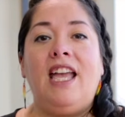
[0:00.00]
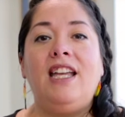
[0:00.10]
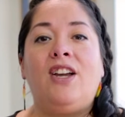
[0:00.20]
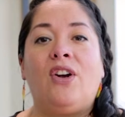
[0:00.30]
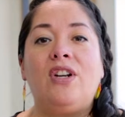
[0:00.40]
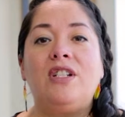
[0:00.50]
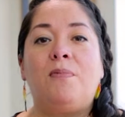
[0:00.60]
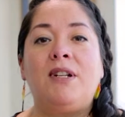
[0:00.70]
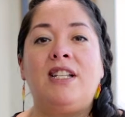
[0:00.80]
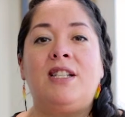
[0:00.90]
Encourage
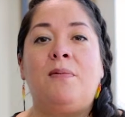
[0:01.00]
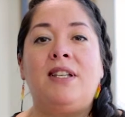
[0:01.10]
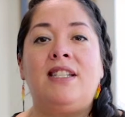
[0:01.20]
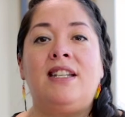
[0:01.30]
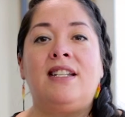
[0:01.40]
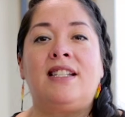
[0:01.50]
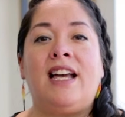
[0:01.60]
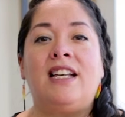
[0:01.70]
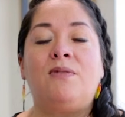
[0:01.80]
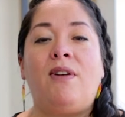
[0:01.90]
participants to
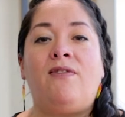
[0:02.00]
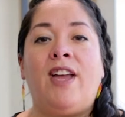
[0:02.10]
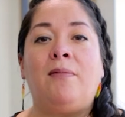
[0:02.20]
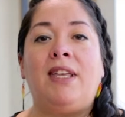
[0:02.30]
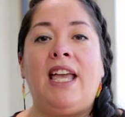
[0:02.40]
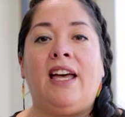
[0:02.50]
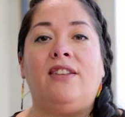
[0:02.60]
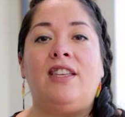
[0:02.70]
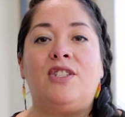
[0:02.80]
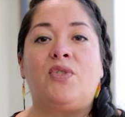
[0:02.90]
discuss what family
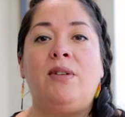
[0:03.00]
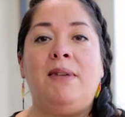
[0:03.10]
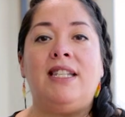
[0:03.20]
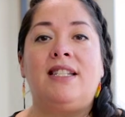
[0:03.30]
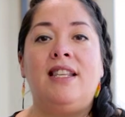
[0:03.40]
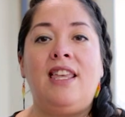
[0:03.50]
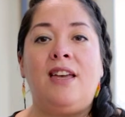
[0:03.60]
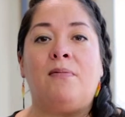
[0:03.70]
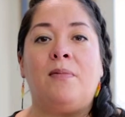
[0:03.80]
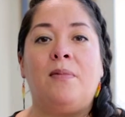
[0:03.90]
health history means to
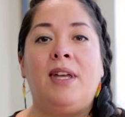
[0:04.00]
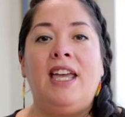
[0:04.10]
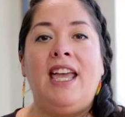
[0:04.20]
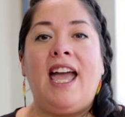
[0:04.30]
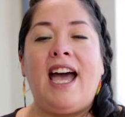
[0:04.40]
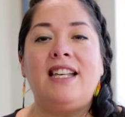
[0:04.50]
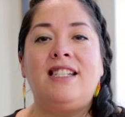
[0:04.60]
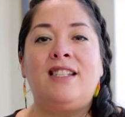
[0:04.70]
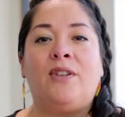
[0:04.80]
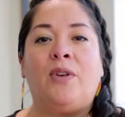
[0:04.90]
them.
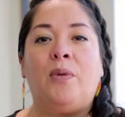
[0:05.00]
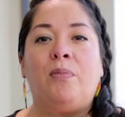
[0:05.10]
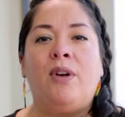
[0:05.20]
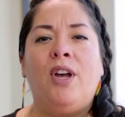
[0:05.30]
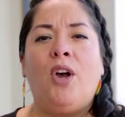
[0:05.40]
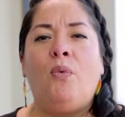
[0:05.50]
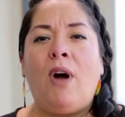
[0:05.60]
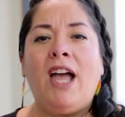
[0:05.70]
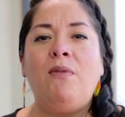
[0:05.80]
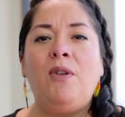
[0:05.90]
Ask the group,
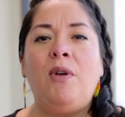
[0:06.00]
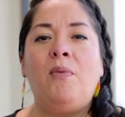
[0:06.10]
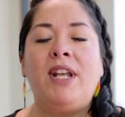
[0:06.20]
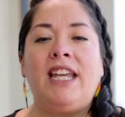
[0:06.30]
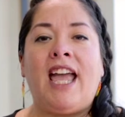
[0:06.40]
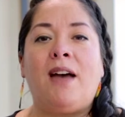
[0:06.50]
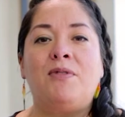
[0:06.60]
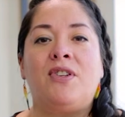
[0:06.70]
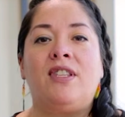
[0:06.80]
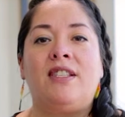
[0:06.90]
why would we want to
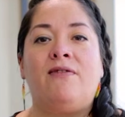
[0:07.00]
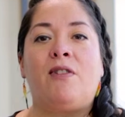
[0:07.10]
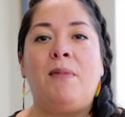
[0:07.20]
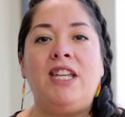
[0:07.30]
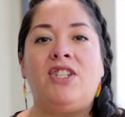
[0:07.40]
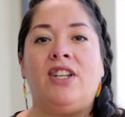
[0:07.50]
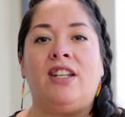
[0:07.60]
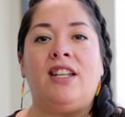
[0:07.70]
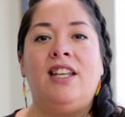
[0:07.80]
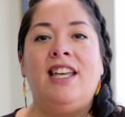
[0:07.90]
capture this
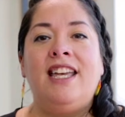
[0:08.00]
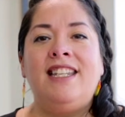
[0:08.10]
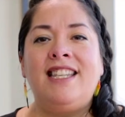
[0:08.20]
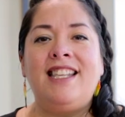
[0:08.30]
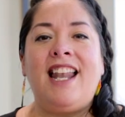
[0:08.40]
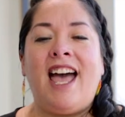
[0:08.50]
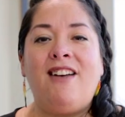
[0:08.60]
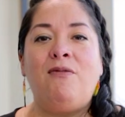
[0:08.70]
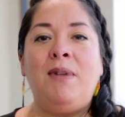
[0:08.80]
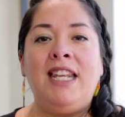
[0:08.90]
information? Does it
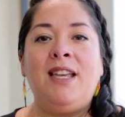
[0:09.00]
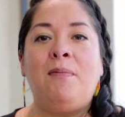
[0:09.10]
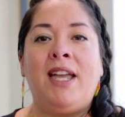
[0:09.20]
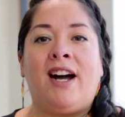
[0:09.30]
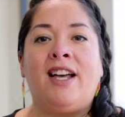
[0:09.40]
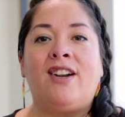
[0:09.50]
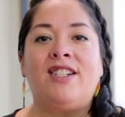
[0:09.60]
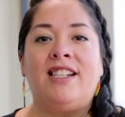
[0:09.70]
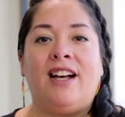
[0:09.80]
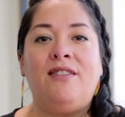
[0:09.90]
have meaning beyond
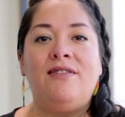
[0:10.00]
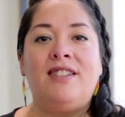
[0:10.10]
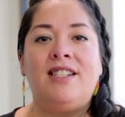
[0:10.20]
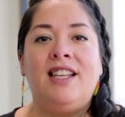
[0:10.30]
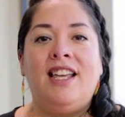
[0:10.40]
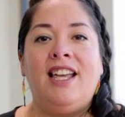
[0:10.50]
ourselves?